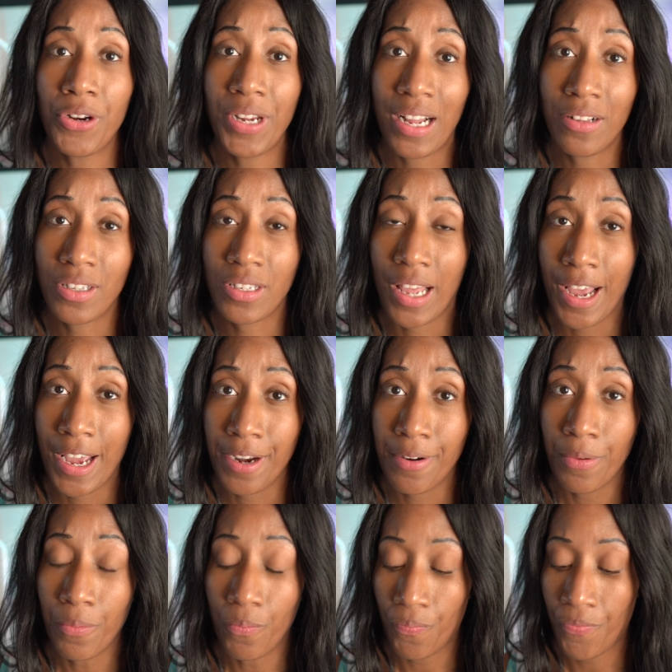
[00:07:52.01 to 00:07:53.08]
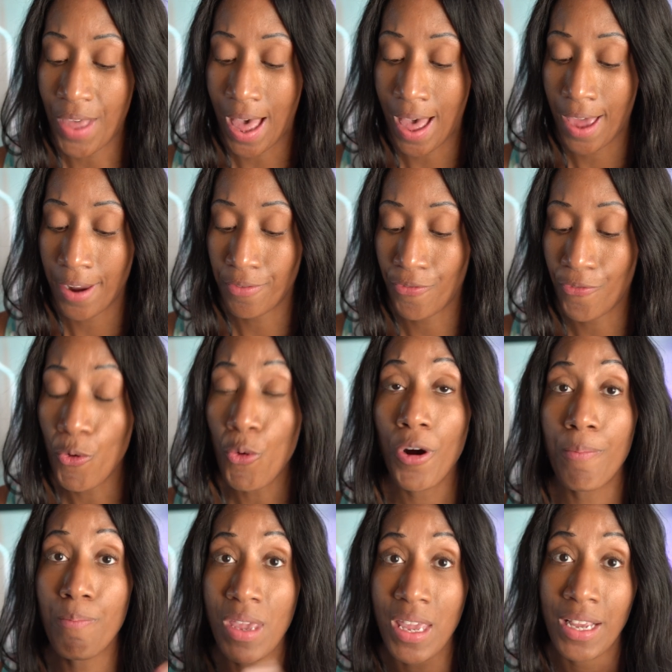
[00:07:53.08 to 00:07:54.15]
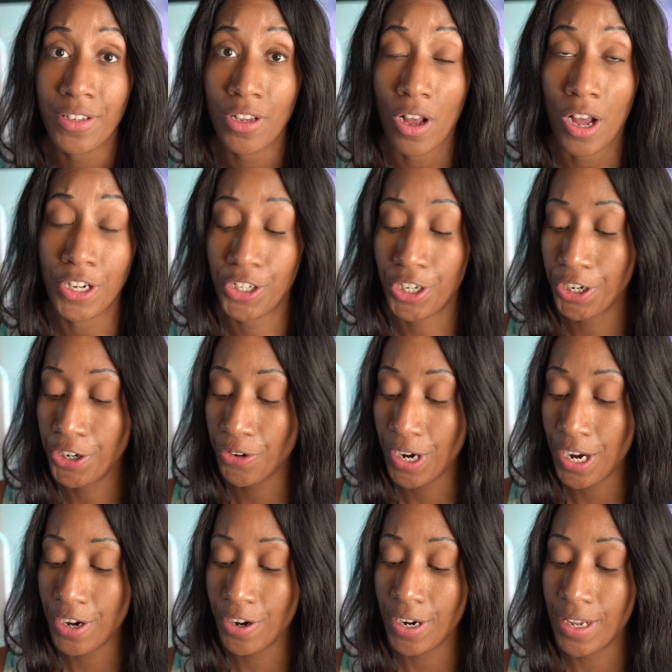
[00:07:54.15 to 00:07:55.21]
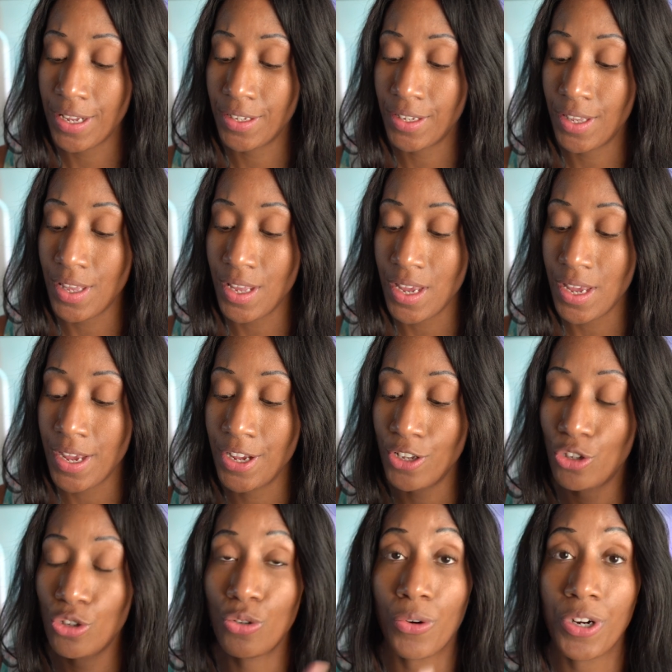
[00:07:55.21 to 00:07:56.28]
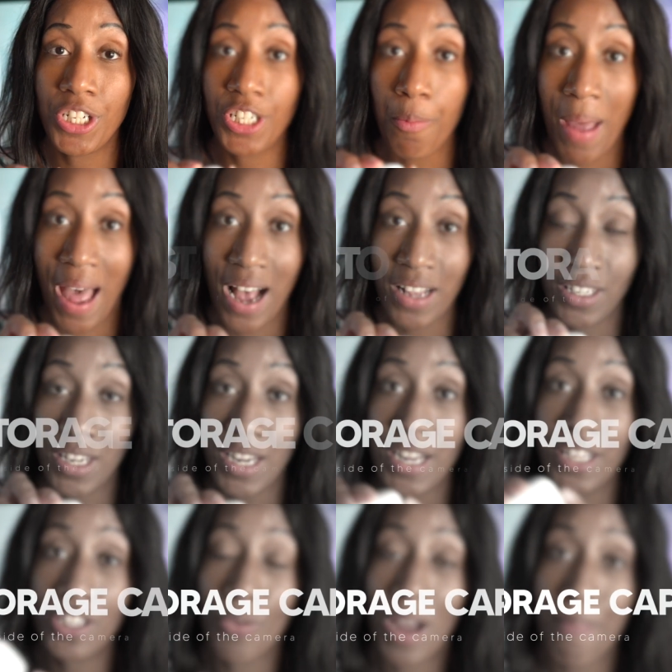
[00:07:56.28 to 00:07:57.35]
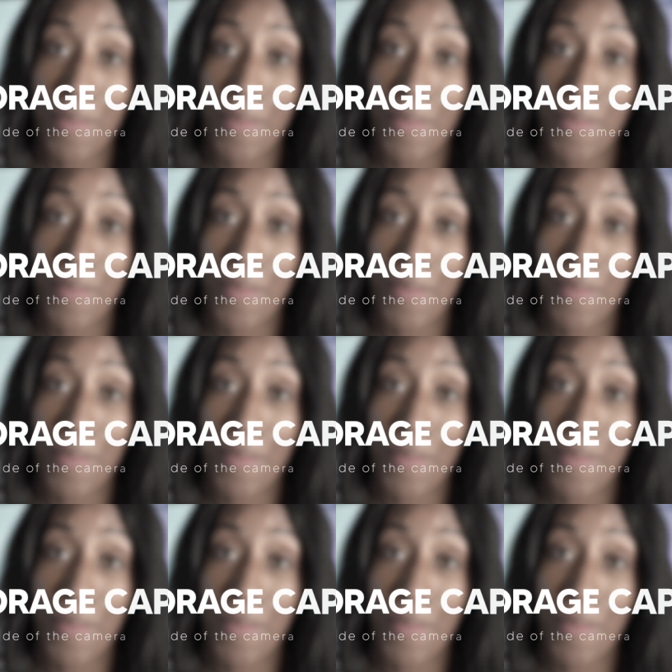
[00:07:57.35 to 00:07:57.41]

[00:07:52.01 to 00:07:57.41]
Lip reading: downside that for me as a content creator is the storage capacity. So I